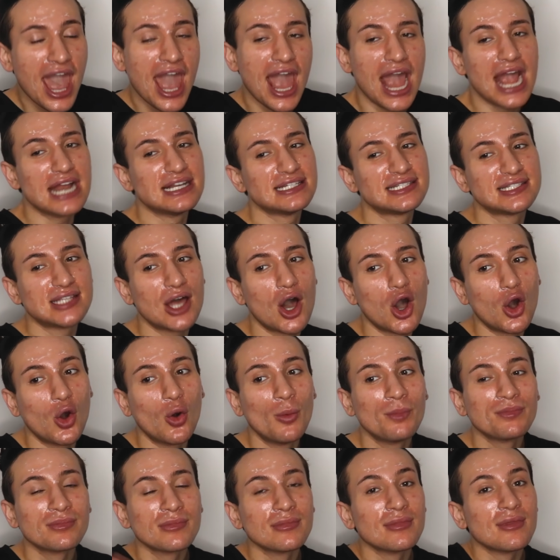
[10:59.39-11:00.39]
and
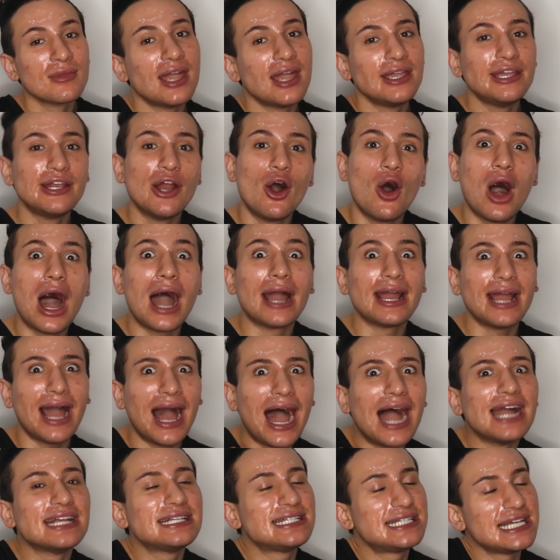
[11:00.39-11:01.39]
so, you know,
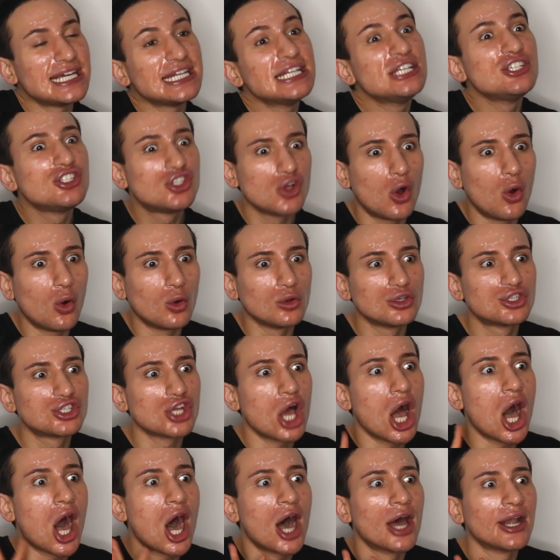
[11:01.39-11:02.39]
I did indulge
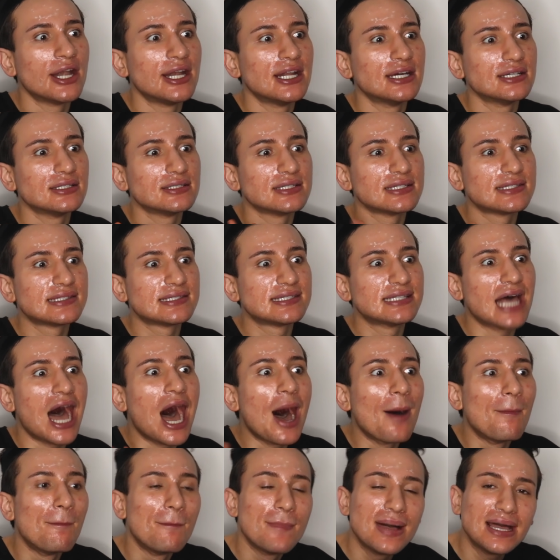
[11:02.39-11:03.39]
on
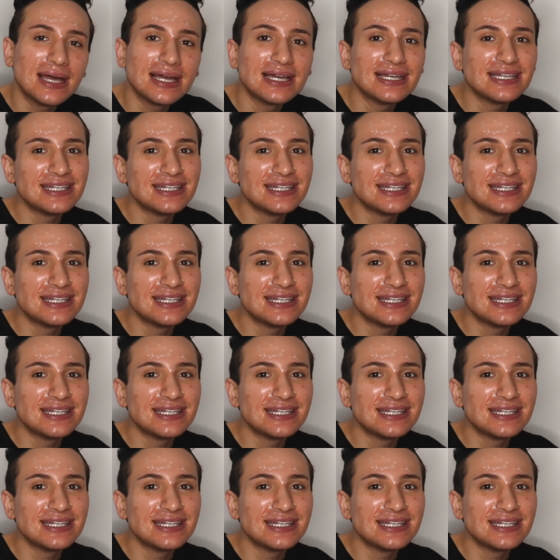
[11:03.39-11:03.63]
some,